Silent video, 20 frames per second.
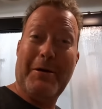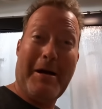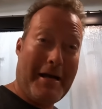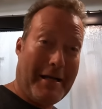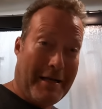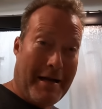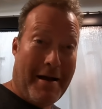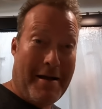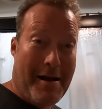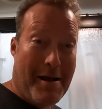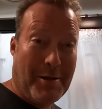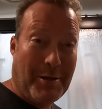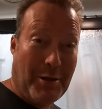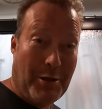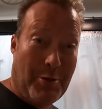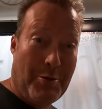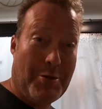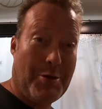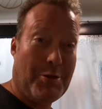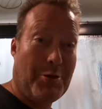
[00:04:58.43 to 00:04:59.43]
I got on
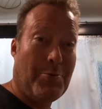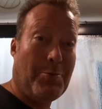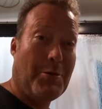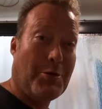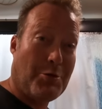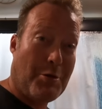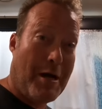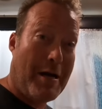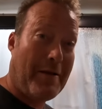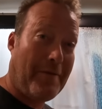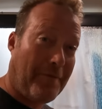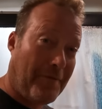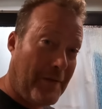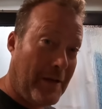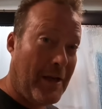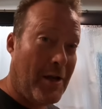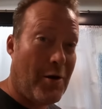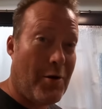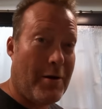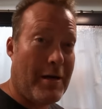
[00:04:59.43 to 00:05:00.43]
YouTube to try to
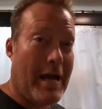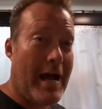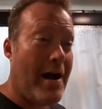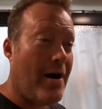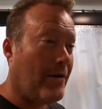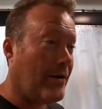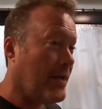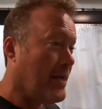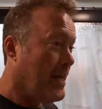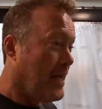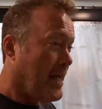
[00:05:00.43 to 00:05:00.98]
figure it out,